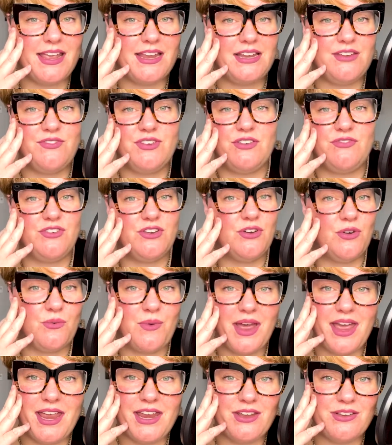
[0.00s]
And even if you're not
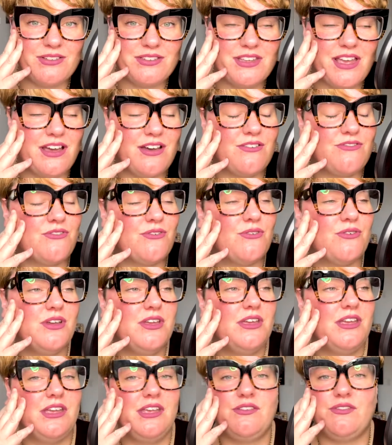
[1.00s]
weighing yourself, or
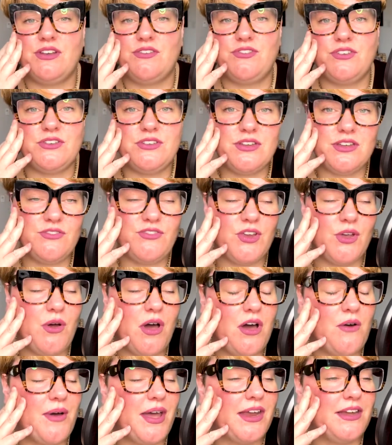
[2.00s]
even if you
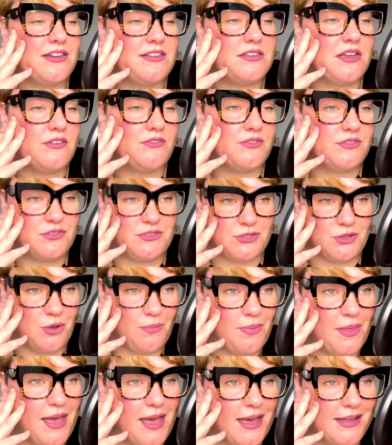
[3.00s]
are weighing yourself,
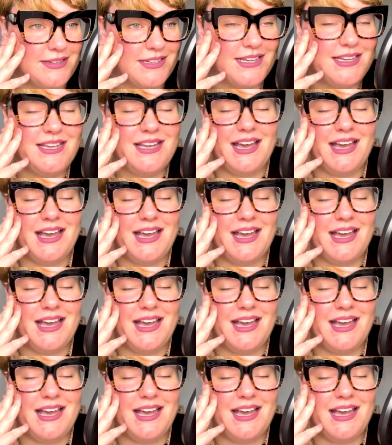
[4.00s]
stop that.